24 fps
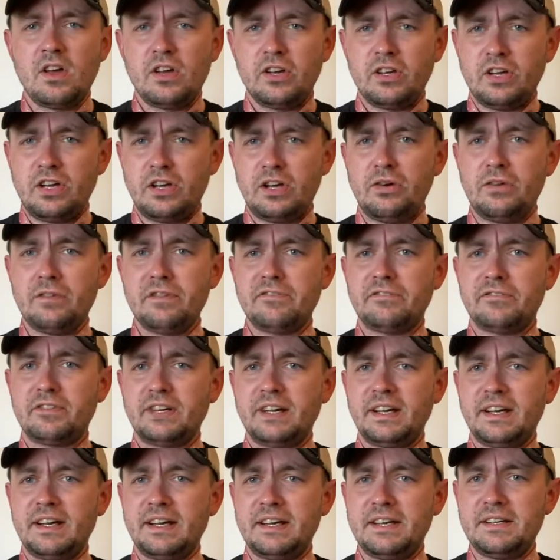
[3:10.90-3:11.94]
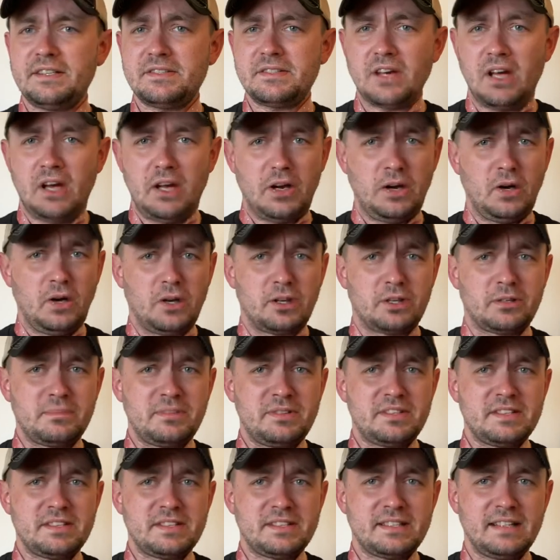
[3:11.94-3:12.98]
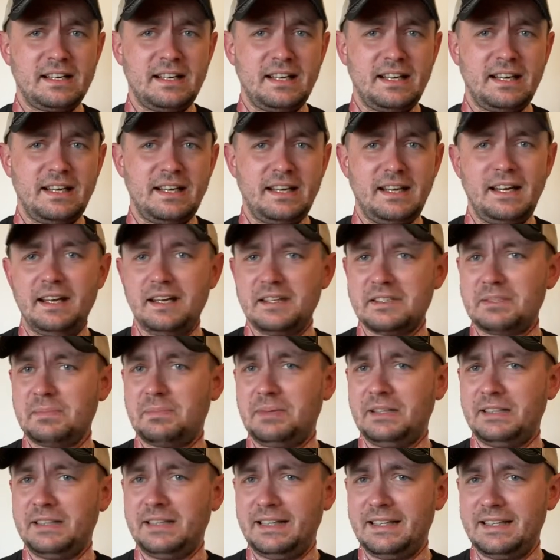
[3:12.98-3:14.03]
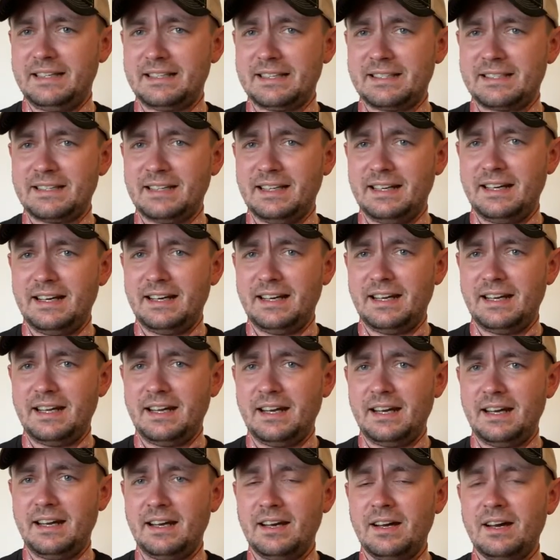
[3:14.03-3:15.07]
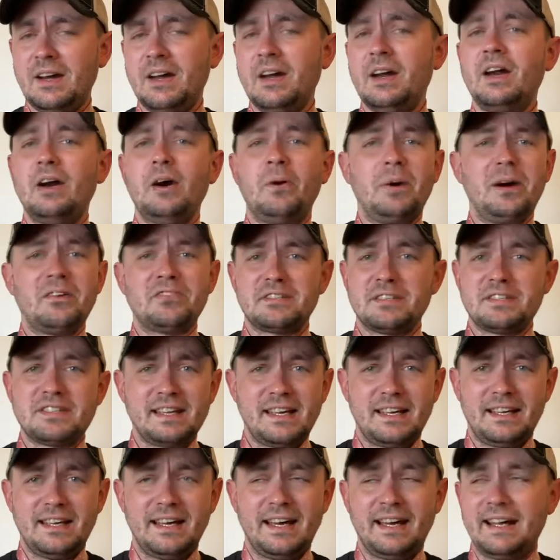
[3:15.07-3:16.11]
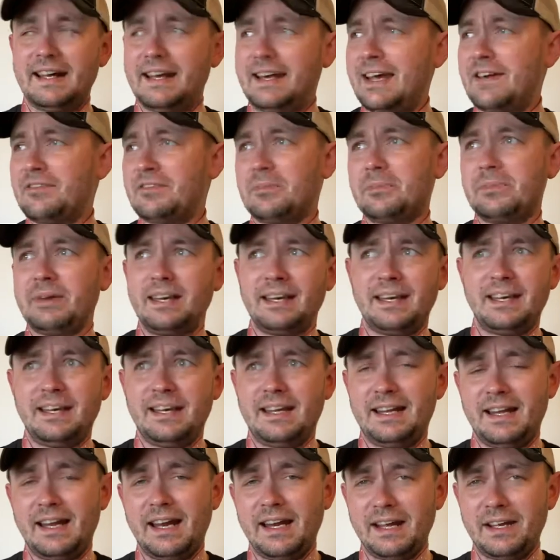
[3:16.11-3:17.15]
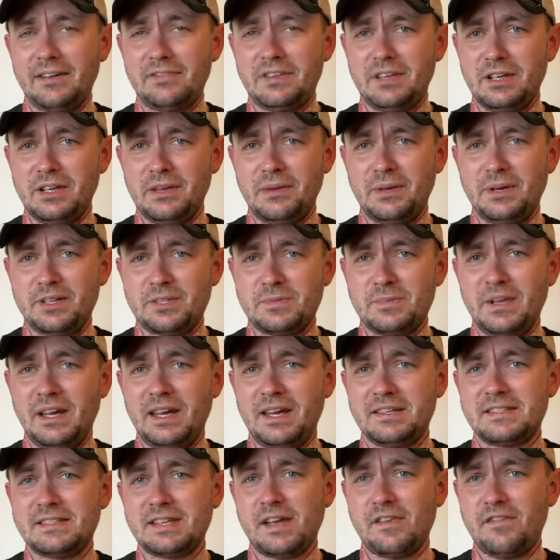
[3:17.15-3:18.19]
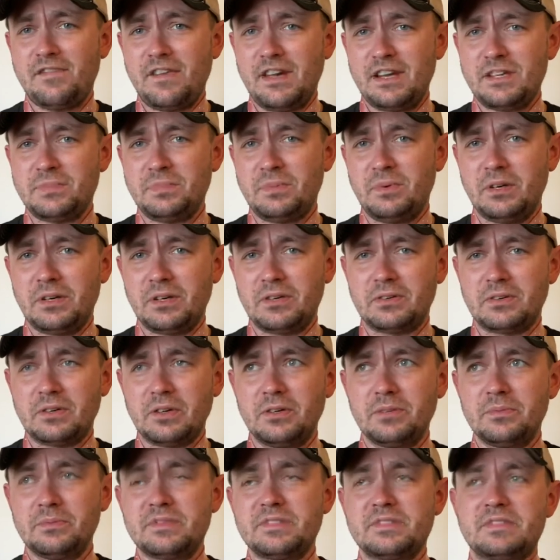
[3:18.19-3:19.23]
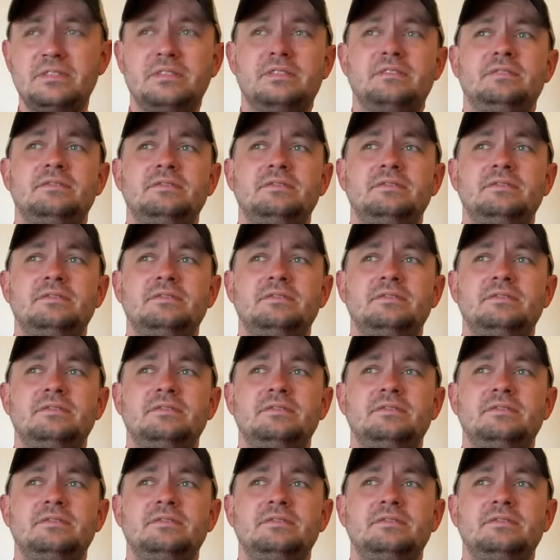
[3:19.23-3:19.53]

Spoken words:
You know the phrase, an armed society is a polite society? Whoever said that had never been in any of the USPSA Facebook groups.